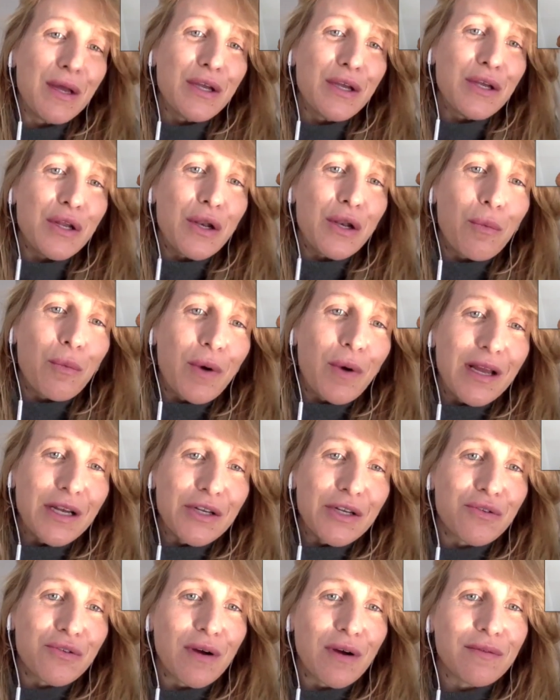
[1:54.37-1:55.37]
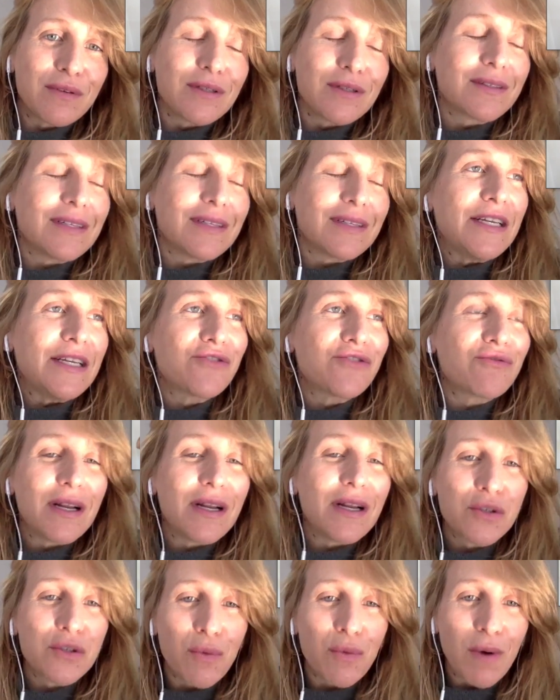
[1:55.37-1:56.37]
when I traveled in Israel,
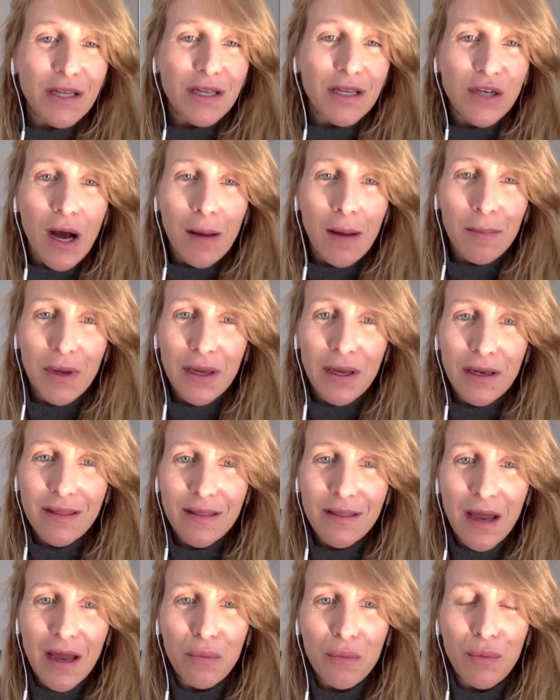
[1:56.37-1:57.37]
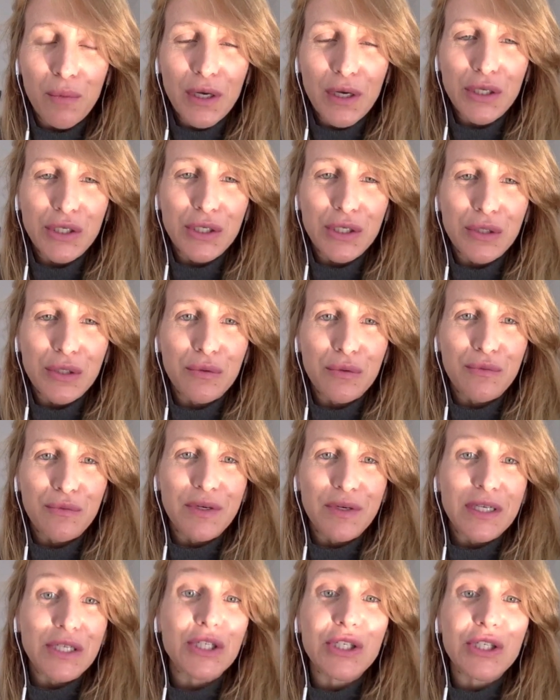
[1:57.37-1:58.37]
it's quite common that when you
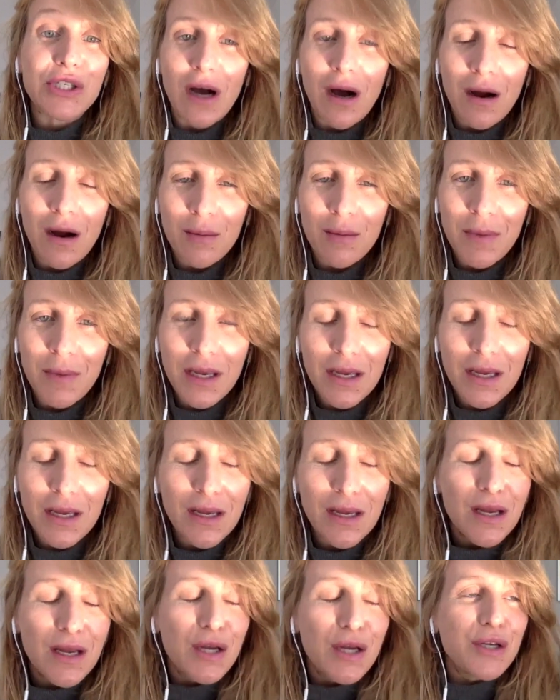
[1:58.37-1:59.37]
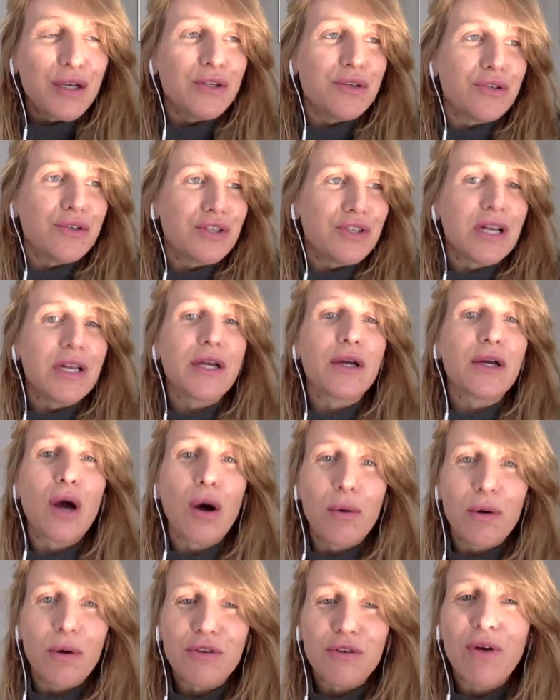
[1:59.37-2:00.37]
finish the army, you usually
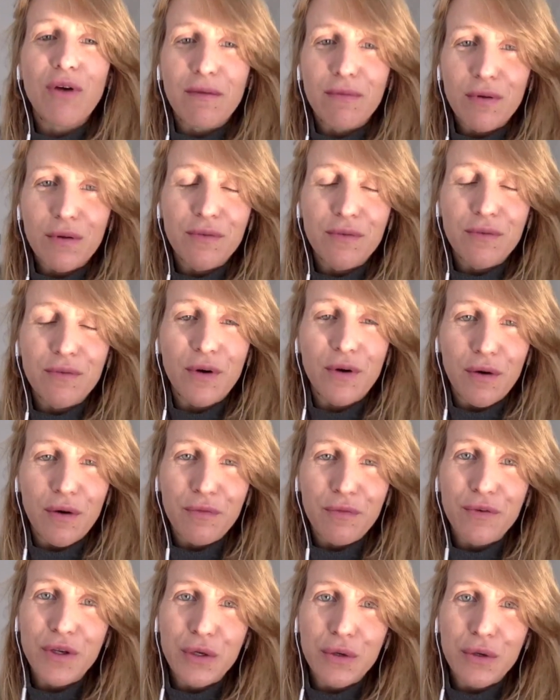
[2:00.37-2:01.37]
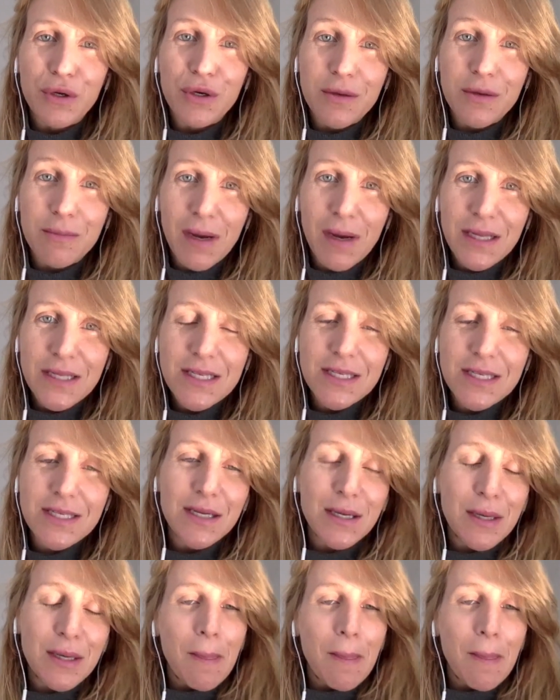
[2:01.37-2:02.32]
go and travel for a few good months.